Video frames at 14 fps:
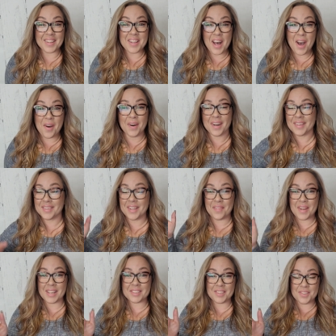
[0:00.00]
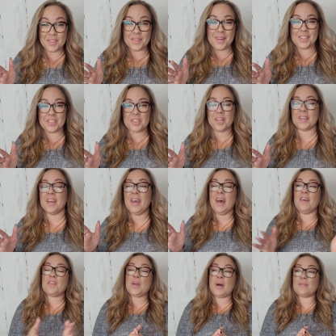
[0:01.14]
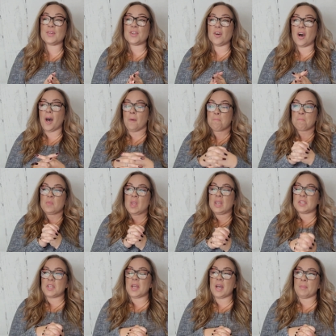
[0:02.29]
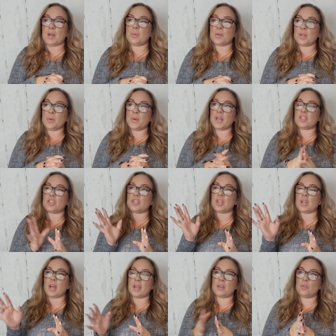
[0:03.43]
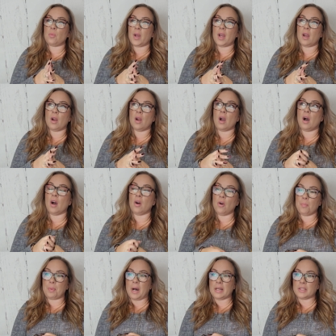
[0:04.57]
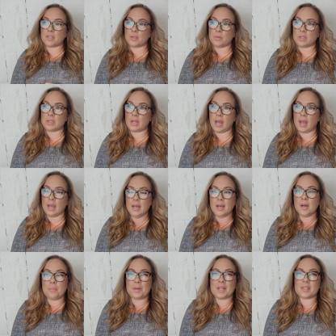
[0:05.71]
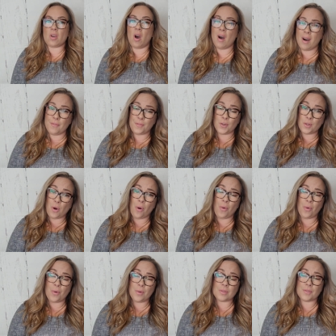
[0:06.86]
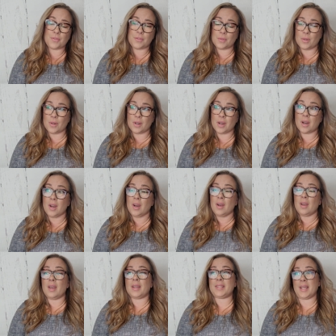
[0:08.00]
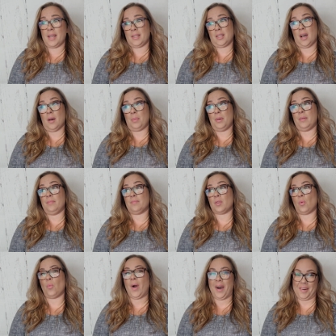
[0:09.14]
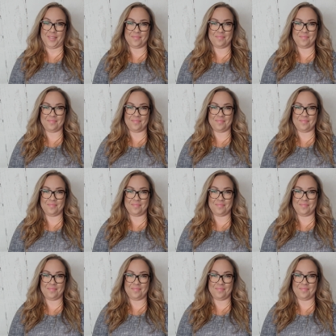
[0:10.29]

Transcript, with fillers: Hello! Let me ask you a question. Have you ever thought, damn, I really wish that I could wear a hot bodysuit today, but it's awful cold for a tank top? Well,